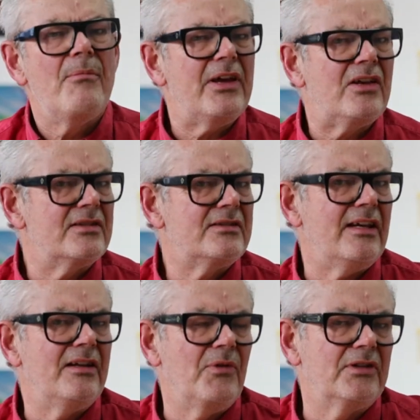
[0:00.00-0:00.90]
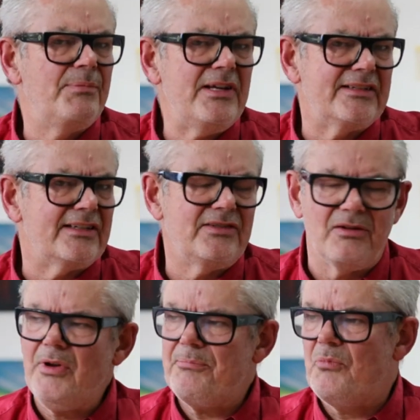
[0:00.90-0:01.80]
Because in the world of business,
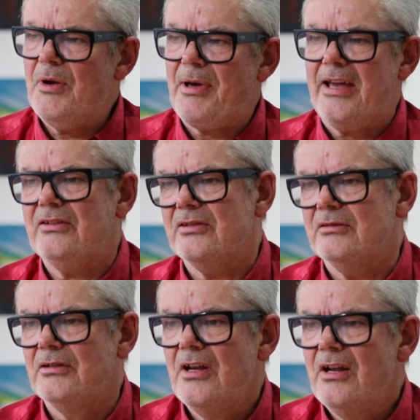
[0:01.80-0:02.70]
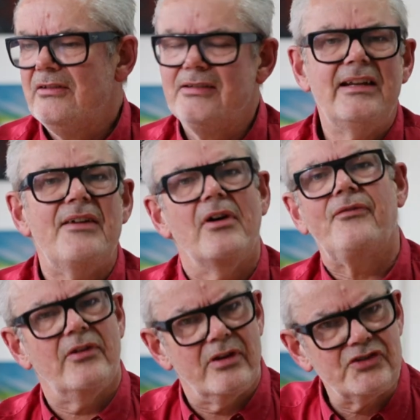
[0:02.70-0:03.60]
you know, we're paid to deliver
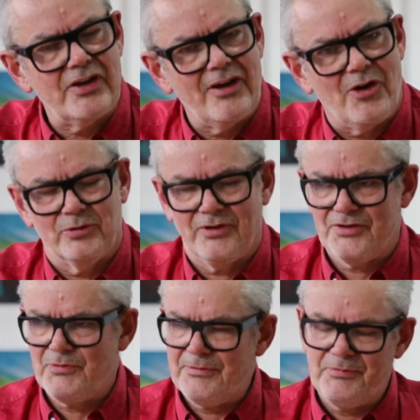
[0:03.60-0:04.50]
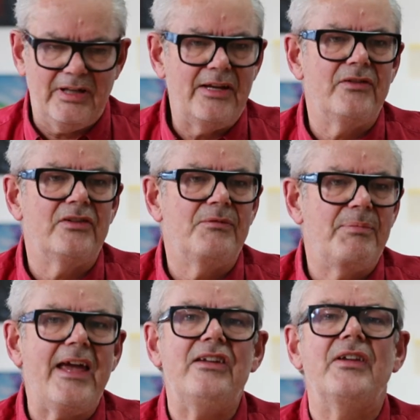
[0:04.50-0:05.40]
for the shareholders. We're
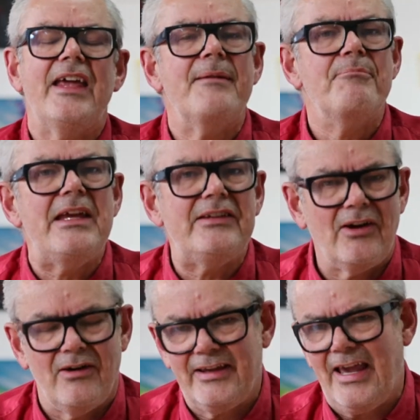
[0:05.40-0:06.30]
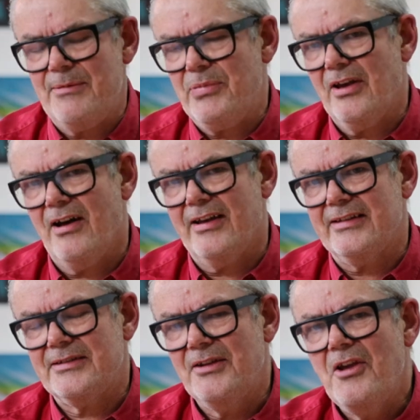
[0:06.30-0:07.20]
paid to meet our
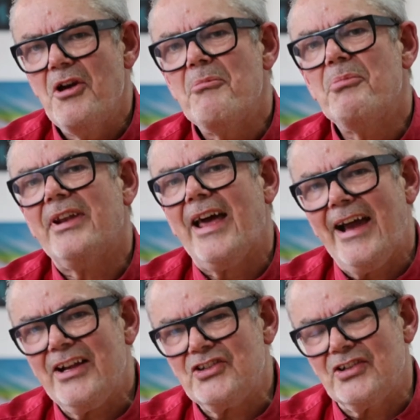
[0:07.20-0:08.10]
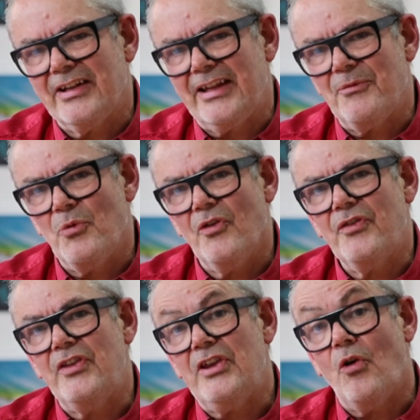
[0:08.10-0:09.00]
KPIs. But actually,
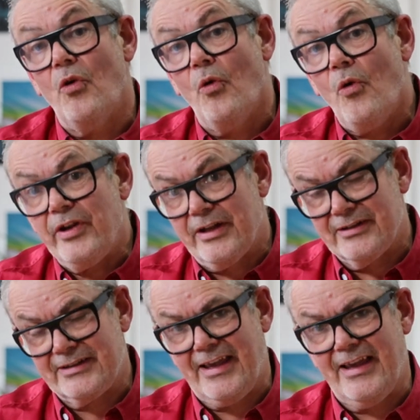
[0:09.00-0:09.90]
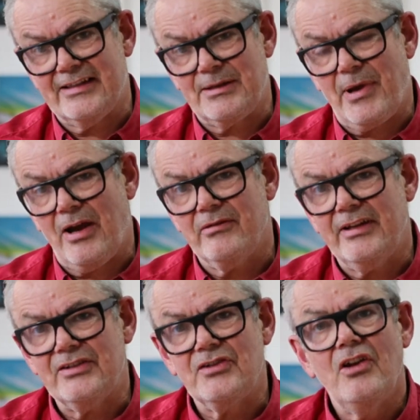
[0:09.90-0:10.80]
what the audience cares about
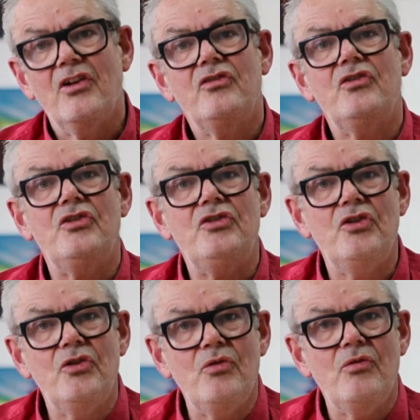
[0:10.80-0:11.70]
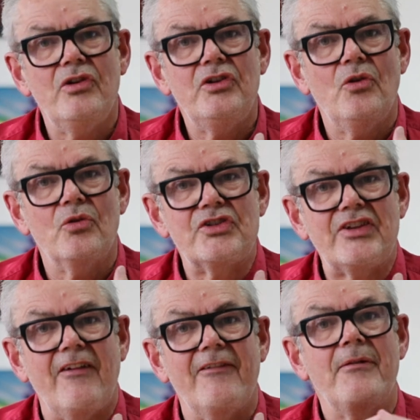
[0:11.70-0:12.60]
is, do you
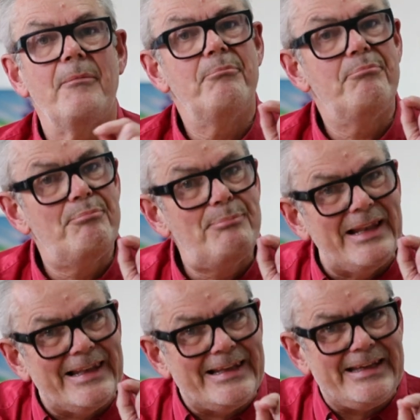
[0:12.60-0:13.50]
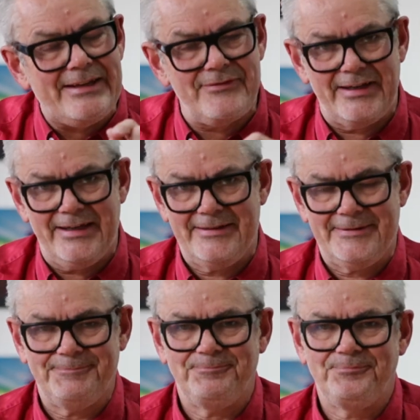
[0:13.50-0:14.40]
yourself believe in it?